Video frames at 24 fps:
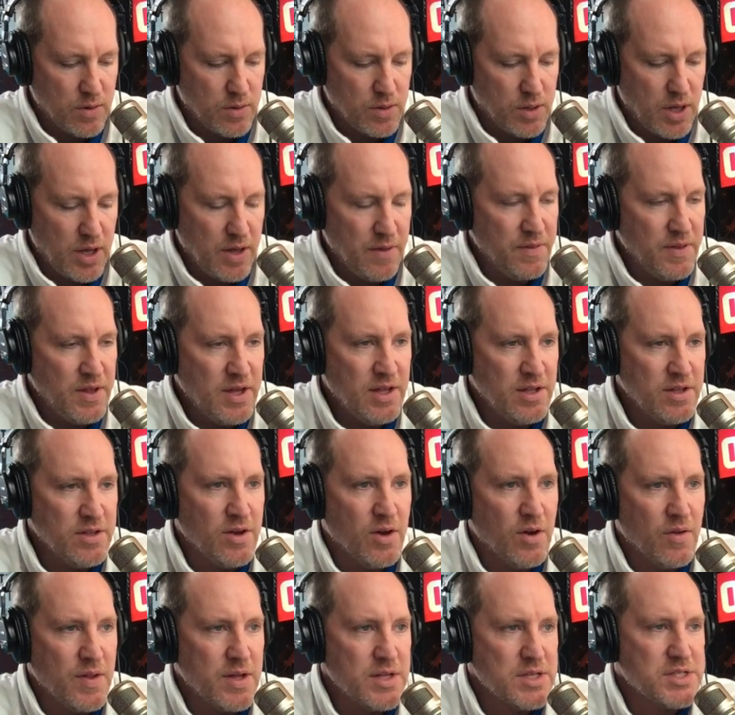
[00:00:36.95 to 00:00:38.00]
And then
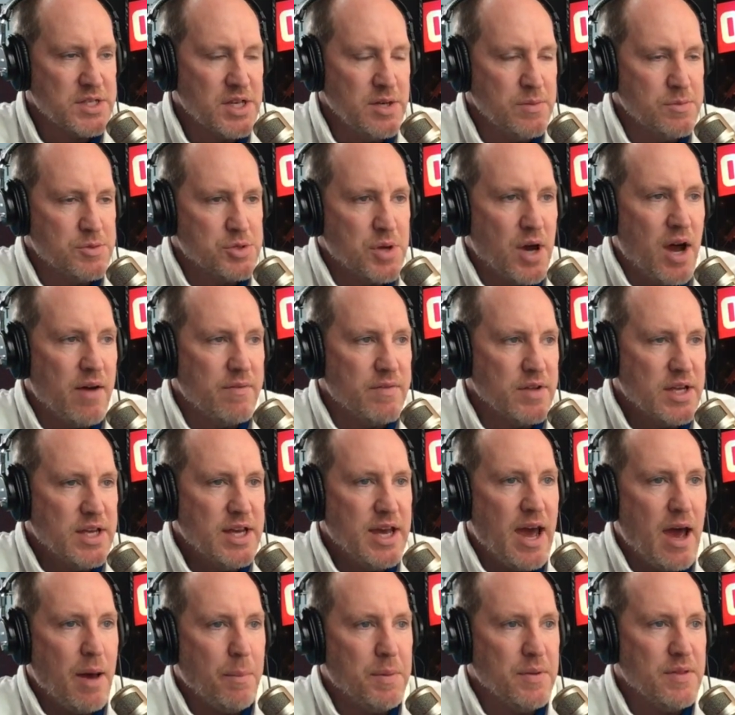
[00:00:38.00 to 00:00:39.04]
on that same drive to
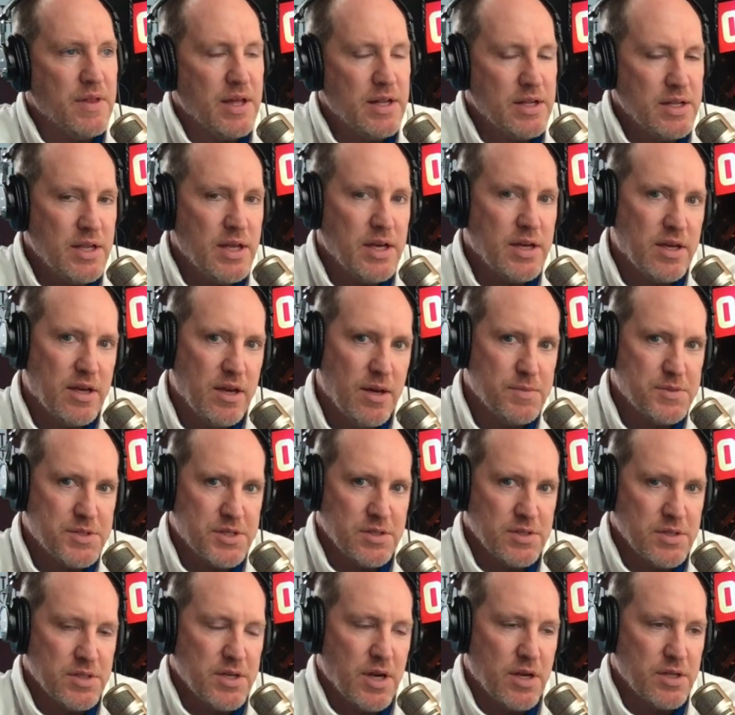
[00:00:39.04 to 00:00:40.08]
cap it, that Nick
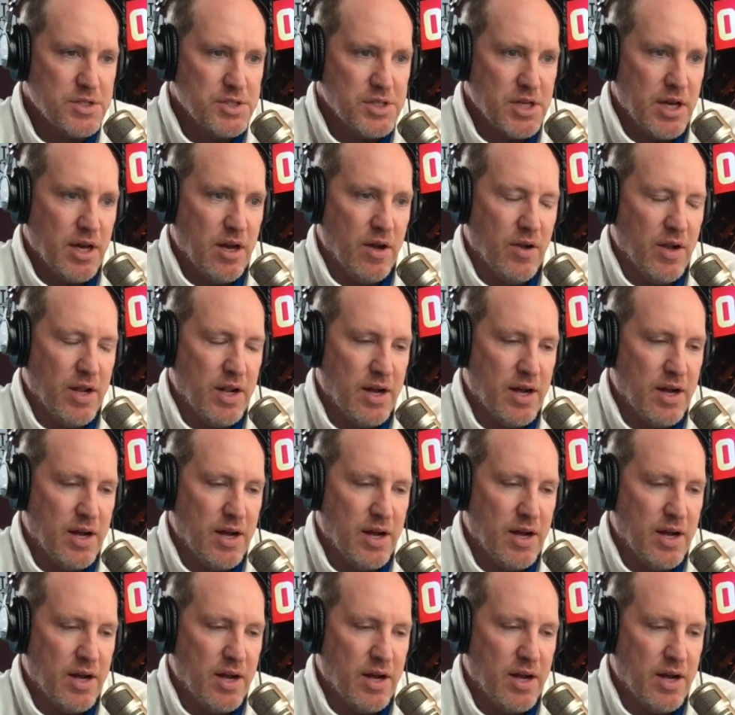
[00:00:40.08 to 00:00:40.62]
Gibson touchdown.